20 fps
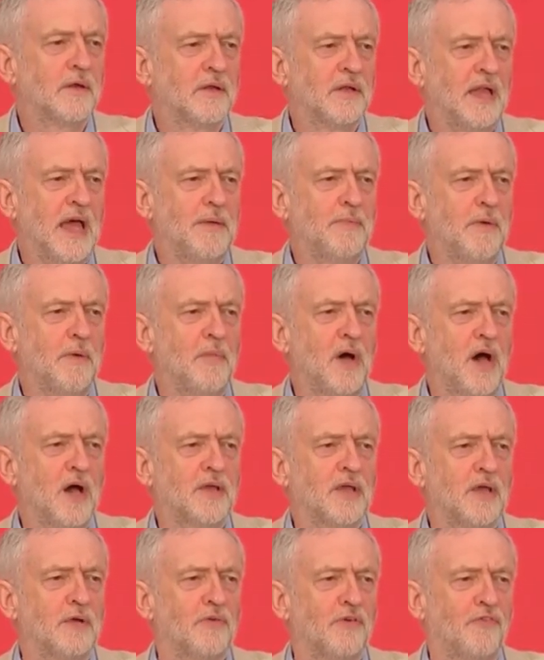labour
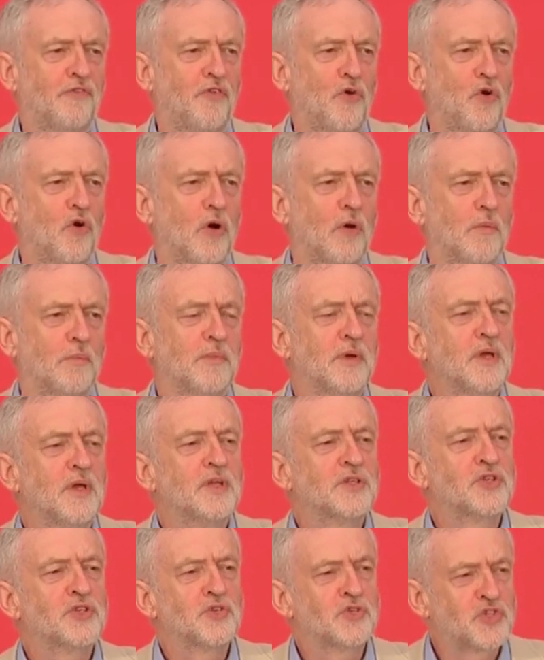market reform
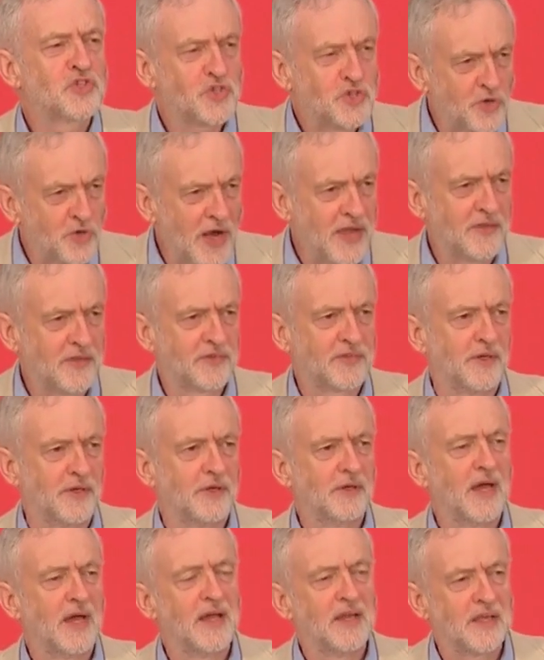to
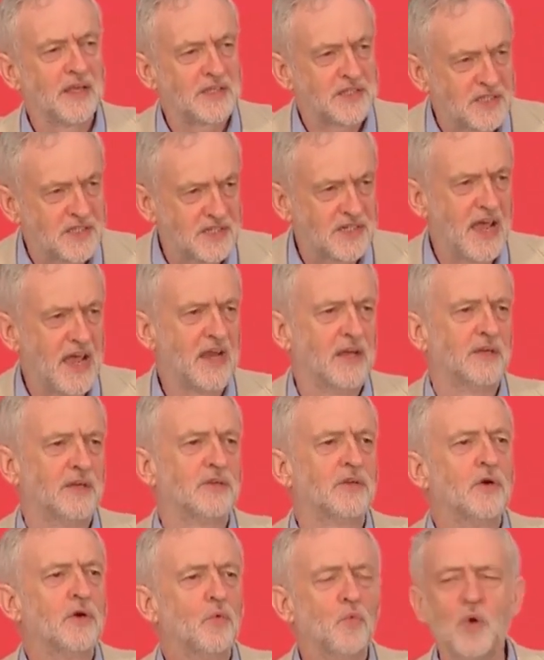strengthen and
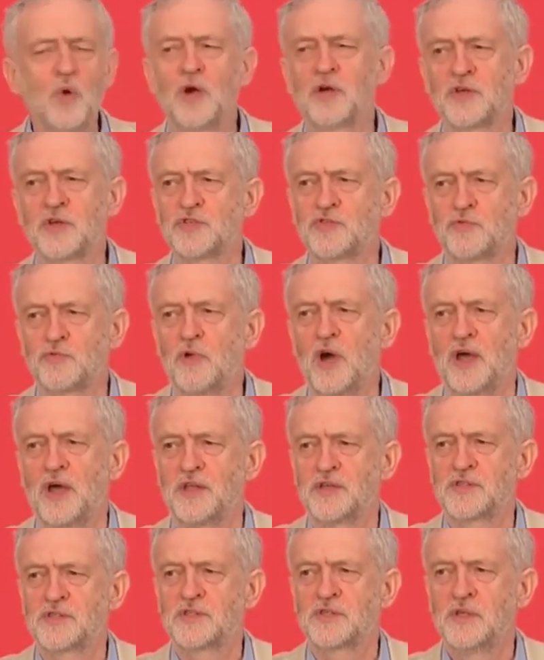extend workers'
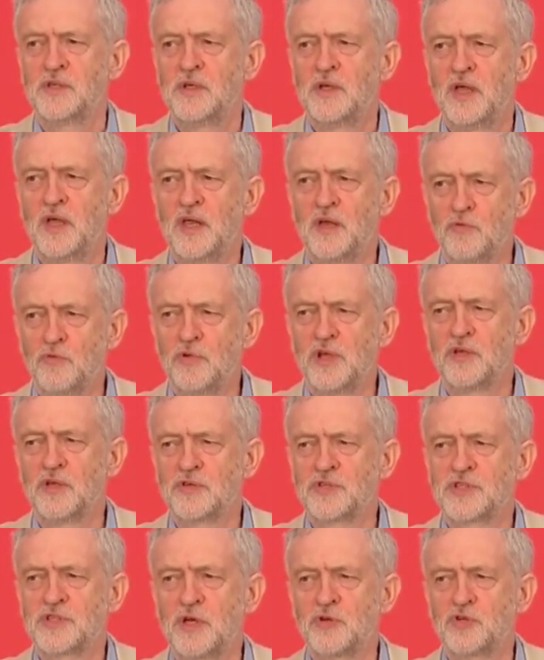rights in a real
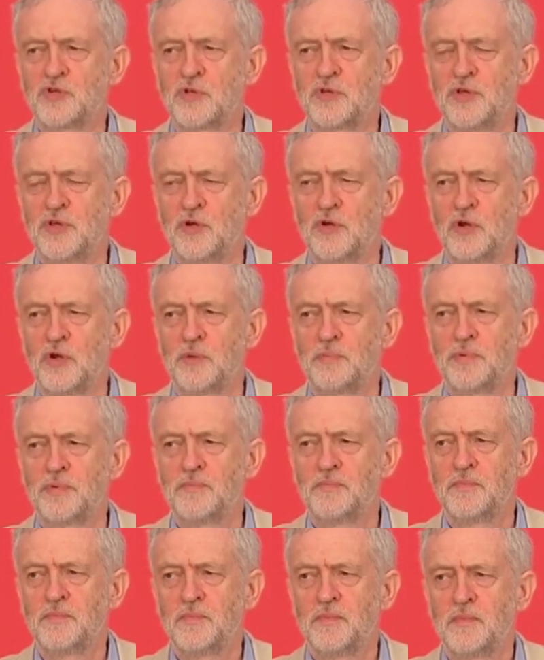social Europe,
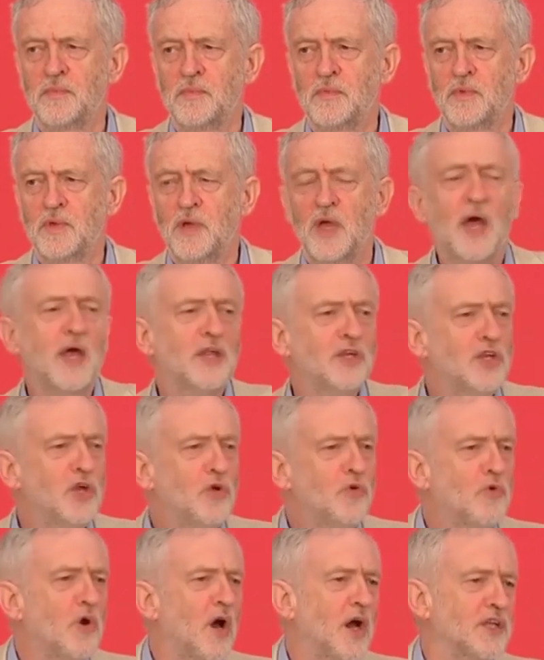and
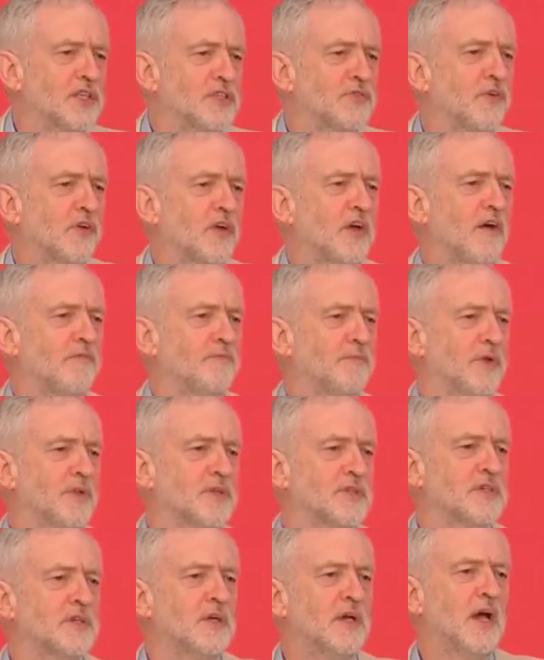new rights for
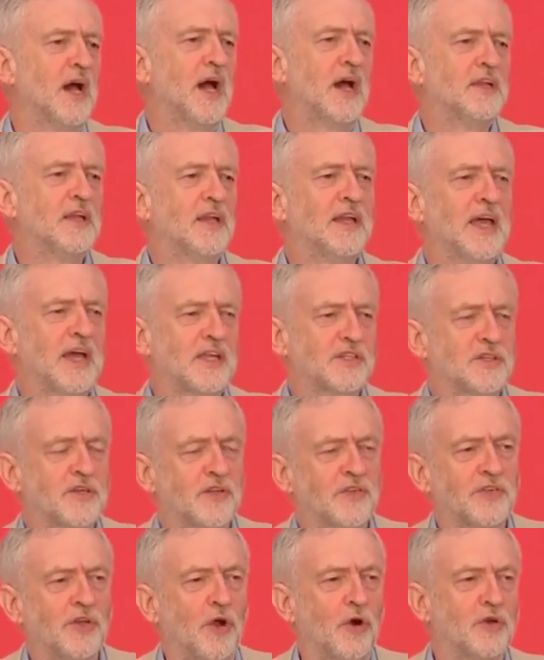governments and elected
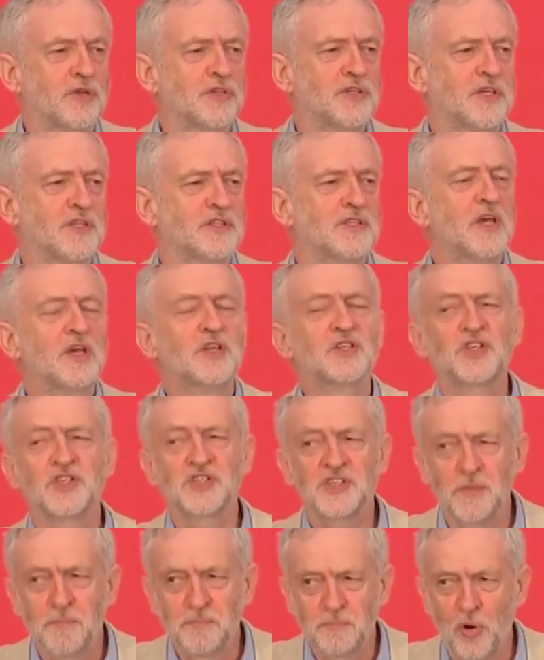authorities to
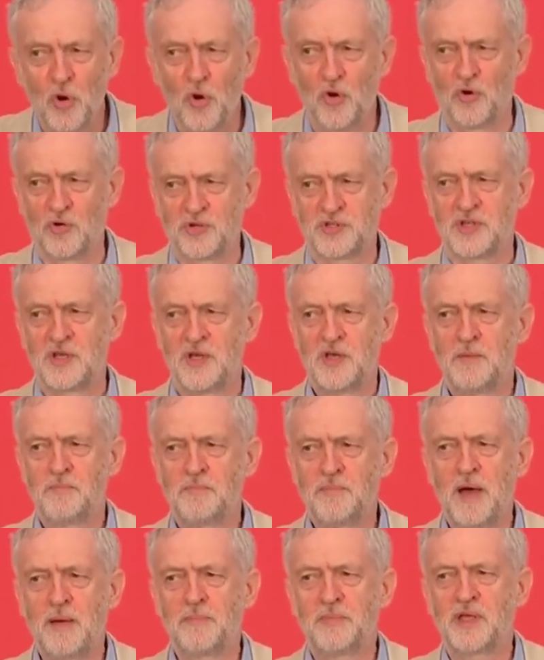support
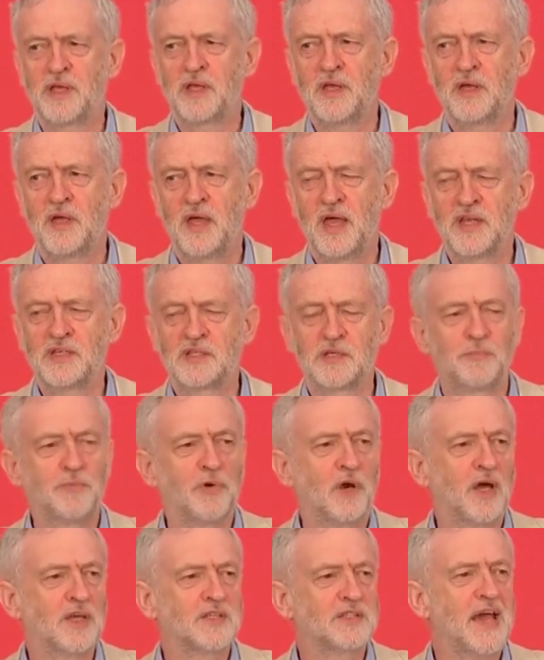public
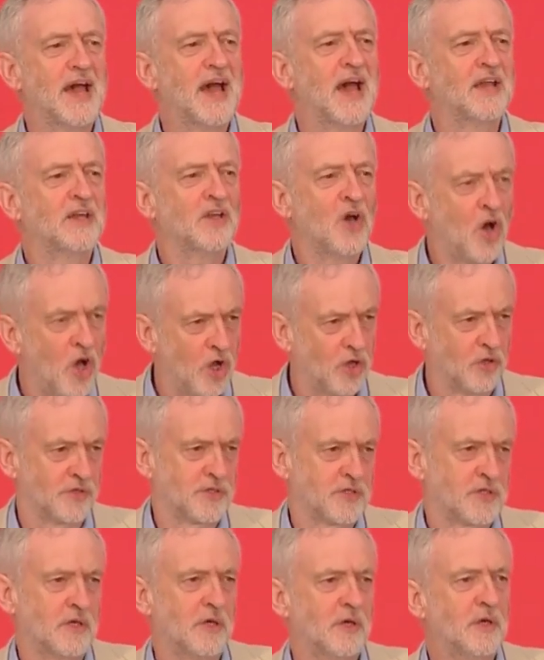enterprise and
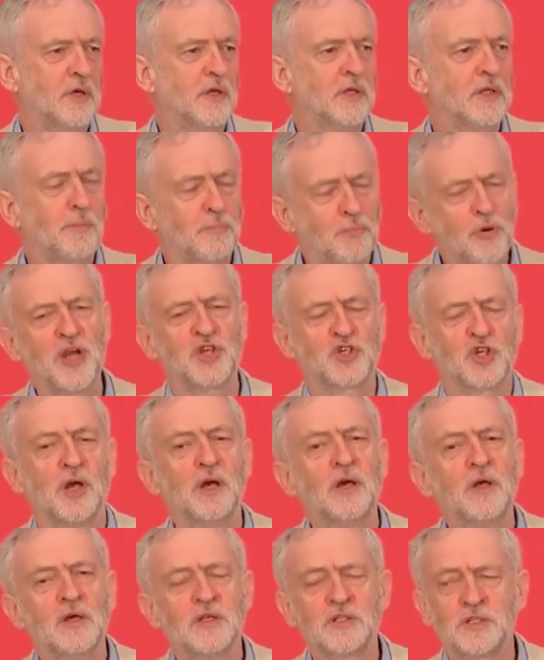halt the
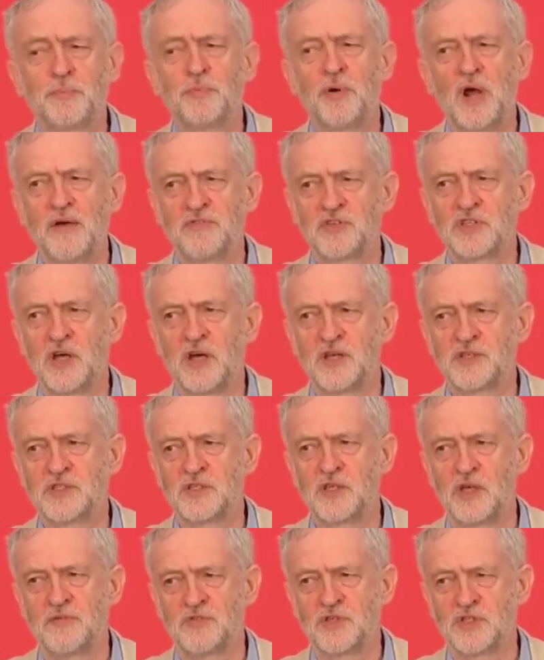pressure to privatise
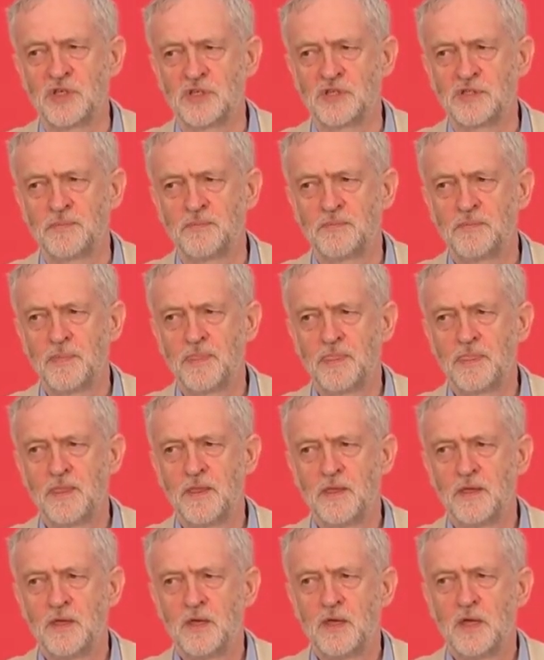services.
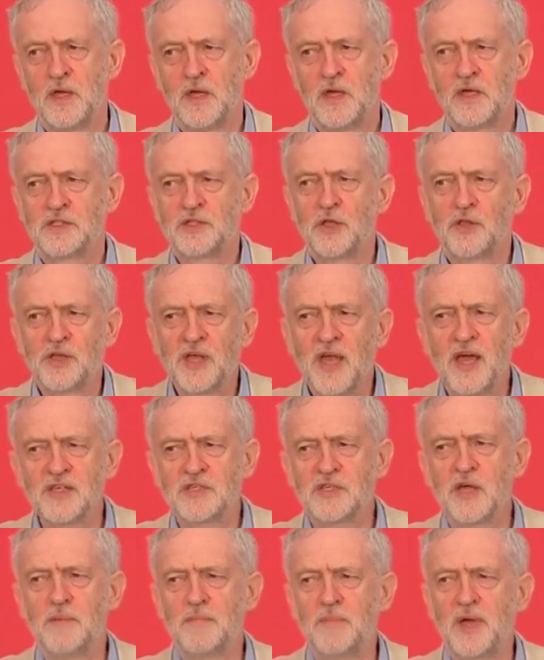So, the
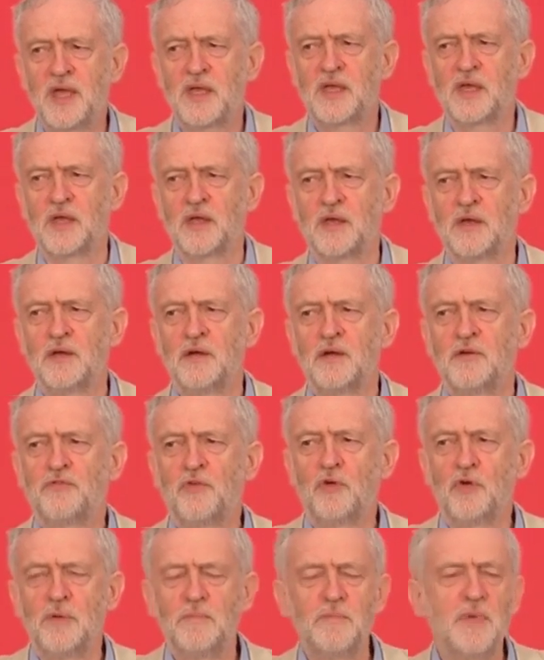case I'm making
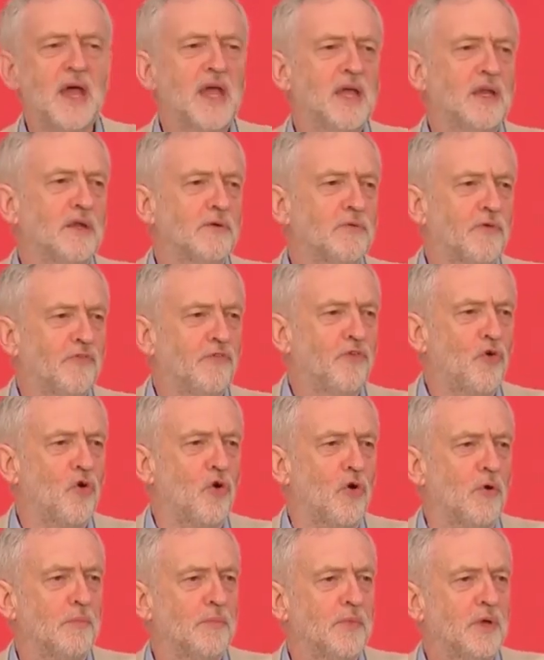for Remain and
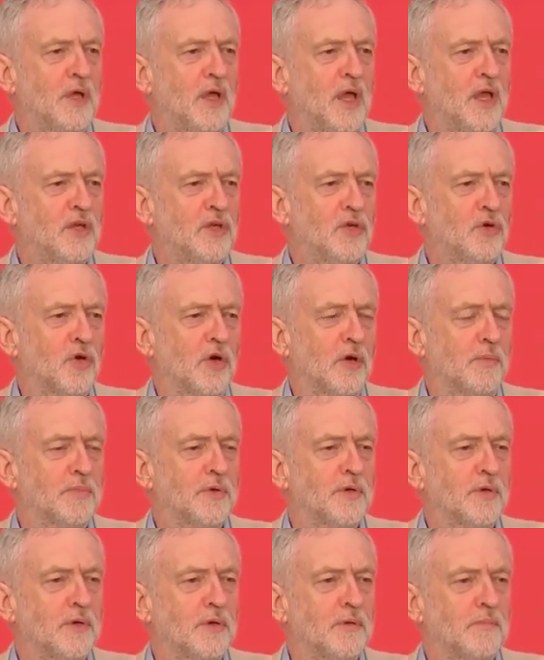reform in Europe.
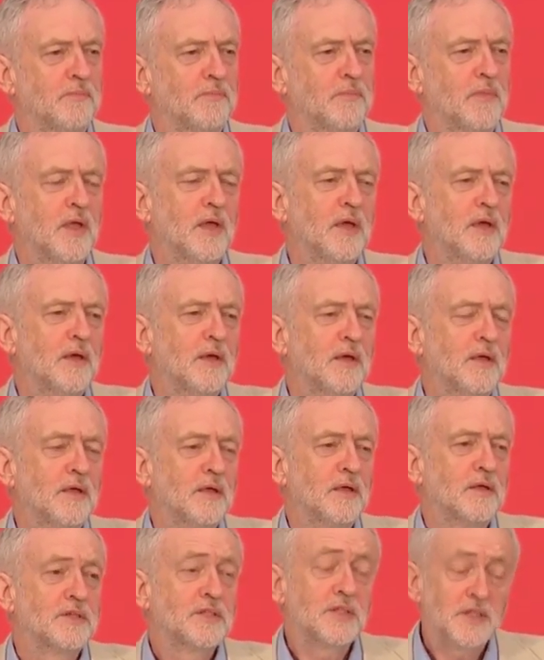
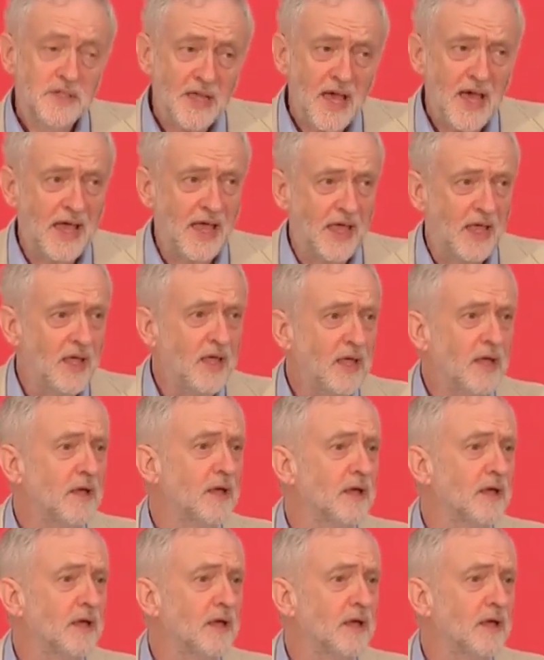Today